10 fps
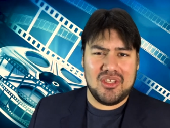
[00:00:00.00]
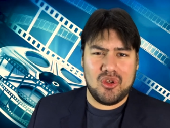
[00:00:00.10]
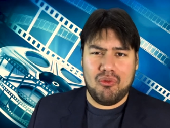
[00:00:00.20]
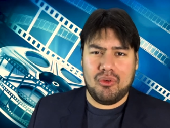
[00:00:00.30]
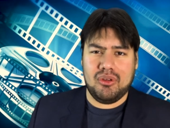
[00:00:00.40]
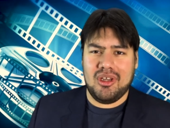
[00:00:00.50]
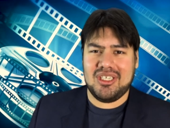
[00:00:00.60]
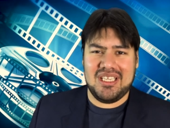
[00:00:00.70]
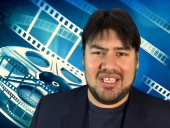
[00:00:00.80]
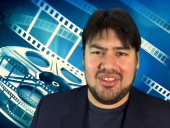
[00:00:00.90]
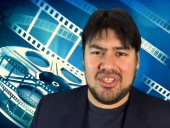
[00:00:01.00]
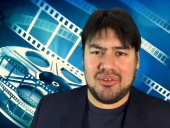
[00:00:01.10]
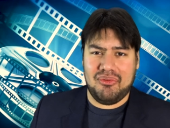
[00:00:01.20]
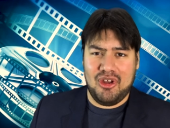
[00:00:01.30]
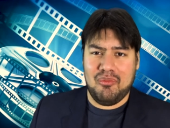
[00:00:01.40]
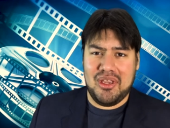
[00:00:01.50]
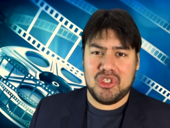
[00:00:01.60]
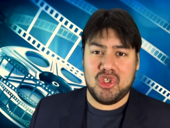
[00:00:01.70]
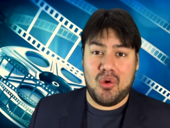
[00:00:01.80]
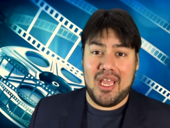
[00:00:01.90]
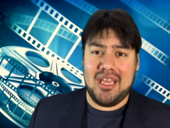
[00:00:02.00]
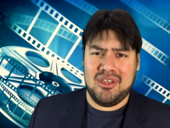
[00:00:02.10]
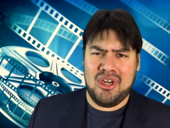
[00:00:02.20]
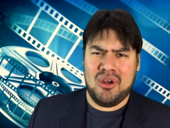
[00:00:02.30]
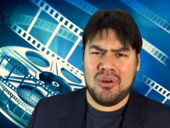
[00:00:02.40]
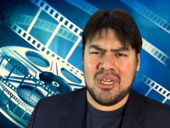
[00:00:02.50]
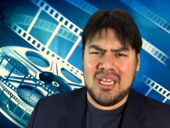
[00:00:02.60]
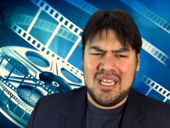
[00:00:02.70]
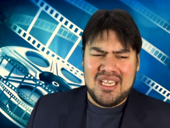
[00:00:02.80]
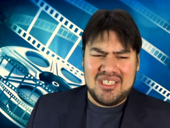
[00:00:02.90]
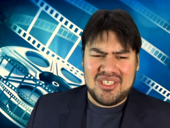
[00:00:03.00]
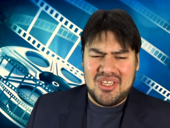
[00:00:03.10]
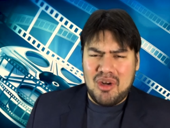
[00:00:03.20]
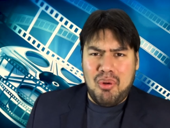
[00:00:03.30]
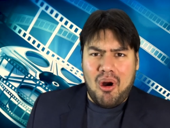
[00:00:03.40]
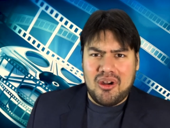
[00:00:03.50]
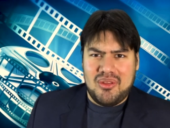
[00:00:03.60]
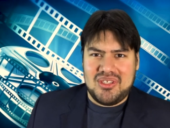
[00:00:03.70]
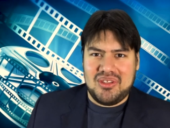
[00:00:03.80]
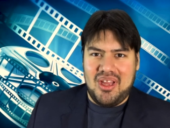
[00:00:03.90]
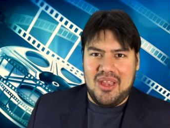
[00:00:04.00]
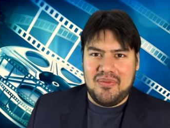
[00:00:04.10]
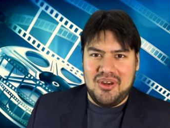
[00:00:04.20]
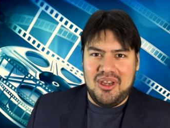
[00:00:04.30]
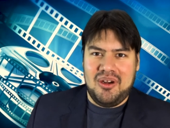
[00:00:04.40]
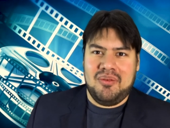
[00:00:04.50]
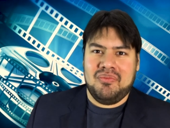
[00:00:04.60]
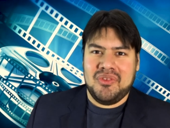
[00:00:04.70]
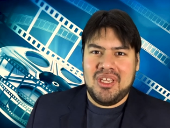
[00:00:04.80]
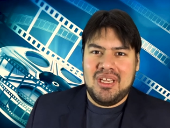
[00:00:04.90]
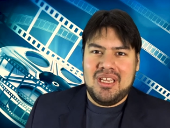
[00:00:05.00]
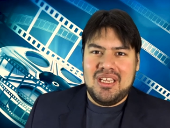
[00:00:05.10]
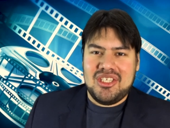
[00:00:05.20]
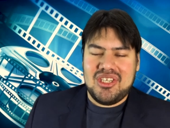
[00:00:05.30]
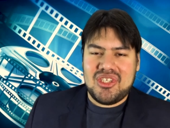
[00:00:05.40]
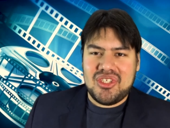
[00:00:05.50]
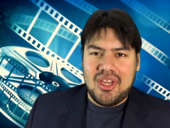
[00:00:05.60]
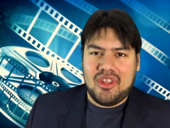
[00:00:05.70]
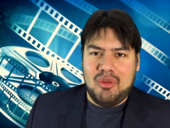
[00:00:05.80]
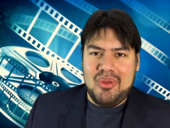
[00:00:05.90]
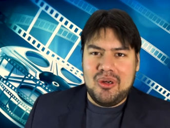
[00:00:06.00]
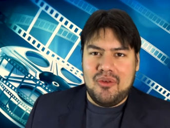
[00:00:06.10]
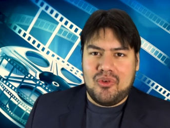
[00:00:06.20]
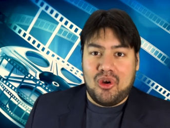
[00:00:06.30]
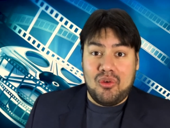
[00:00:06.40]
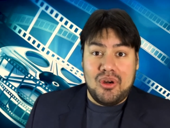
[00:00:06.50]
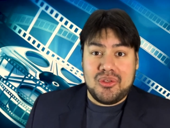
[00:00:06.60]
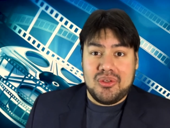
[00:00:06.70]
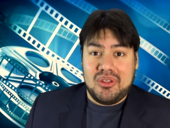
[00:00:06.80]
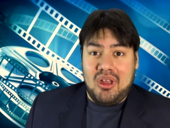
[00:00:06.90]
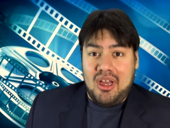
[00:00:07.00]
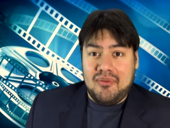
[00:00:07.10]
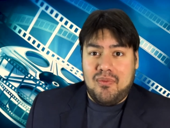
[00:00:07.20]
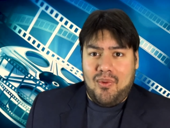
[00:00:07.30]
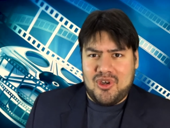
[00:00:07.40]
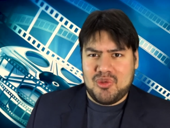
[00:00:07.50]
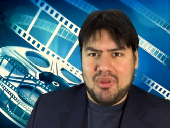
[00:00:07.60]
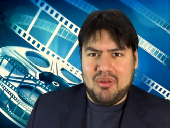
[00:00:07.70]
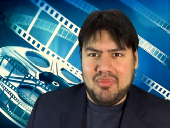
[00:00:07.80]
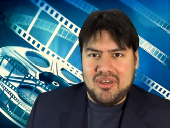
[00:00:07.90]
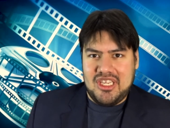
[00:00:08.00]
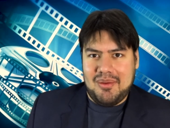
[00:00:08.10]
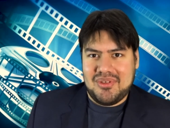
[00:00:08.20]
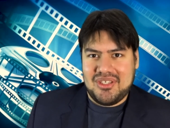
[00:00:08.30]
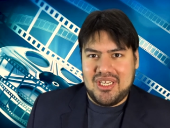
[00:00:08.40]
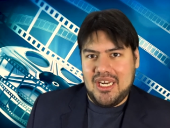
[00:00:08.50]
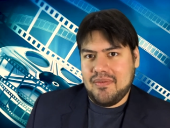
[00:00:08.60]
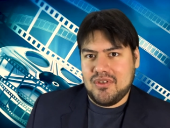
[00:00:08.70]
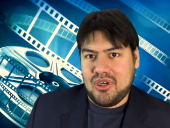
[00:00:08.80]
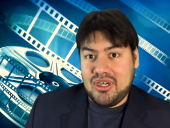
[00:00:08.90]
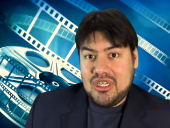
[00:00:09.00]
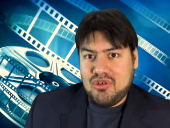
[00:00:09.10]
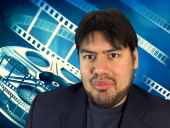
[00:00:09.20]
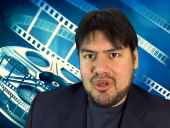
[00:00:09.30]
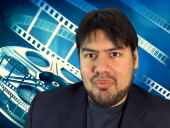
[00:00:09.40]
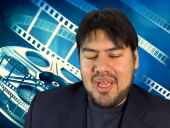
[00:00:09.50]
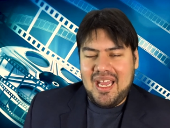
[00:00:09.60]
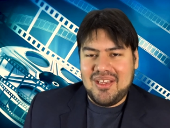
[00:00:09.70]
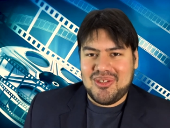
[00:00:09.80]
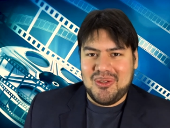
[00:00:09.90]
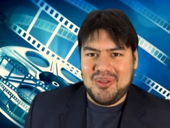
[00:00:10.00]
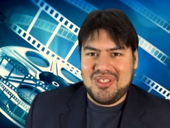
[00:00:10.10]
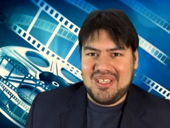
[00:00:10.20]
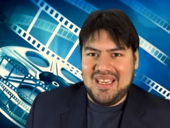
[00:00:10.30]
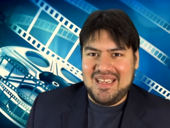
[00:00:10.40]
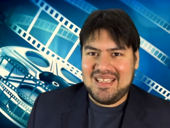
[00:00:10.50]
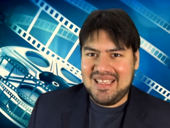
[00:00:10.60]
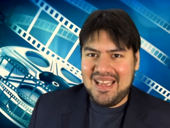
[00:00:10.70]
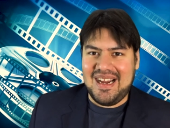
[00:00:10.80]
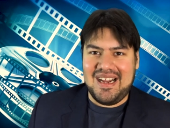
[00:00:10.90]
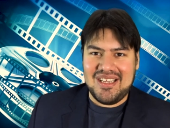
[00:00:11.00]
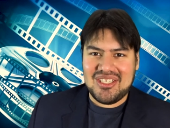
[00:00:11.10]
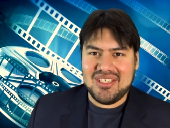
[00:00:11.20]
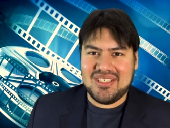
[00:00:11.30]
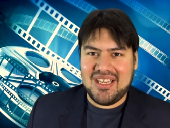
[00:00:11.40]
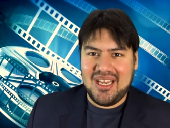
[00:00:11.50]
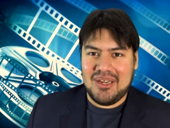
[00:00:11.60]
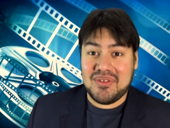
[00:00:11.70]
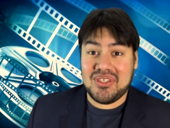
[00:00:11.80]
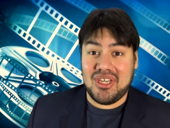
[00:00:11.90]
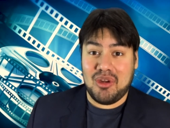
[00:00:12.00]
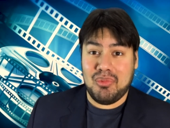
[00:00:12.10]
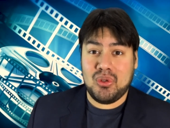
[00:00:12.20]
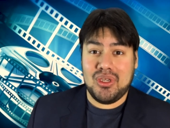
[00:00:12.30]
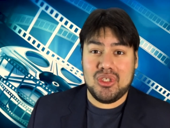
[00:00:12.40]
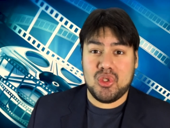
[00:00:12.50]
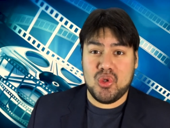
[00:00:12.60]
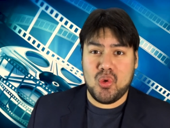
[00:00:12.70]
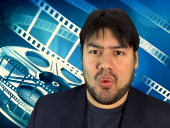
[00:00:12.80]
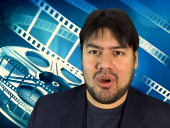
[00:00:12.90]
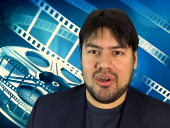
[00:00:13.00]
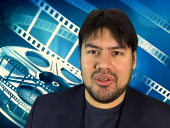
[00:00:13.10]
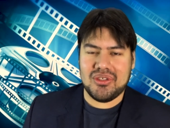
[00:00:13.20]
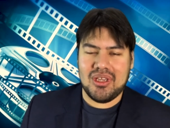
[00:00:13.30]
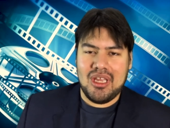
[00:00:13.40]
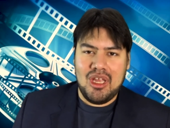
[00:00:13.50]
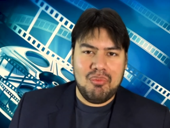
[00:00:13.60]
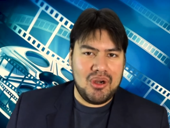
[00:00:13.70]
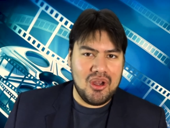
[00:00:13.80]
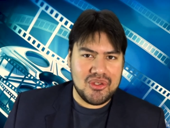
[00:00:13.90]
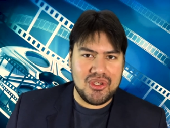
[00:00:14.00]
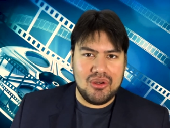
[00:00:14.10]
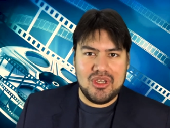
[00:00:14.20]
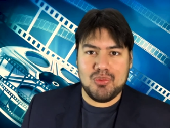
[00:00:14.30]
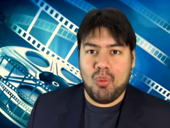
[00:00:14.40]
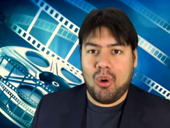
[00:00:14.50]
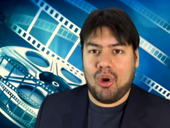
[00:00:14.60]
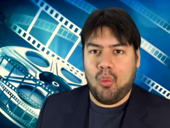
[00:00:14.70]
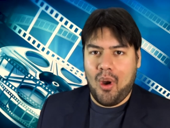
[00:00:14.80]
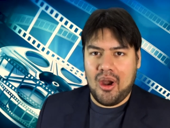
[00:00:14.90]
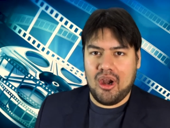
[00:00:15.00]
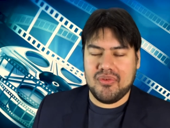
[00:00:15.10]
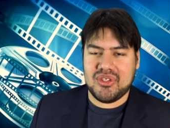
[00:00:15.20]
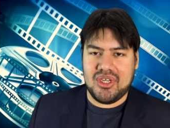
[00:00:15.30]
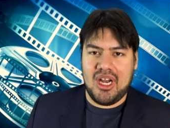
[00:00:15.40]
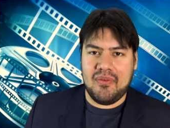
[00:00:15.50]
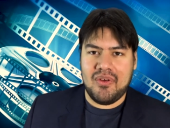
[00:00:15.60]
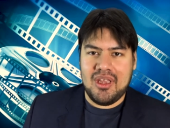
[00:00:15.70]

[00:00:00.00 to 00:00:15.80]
is overlooked in this film as Joanne, you know? She's not a part of this life, you know? She's stuck in the middle of Kurt Russell's law enforcement and Mel Gibson's kind of dirty criminal past, so it's like, yeah, she's kind of stuck between two worlds, but also is more aware of stuff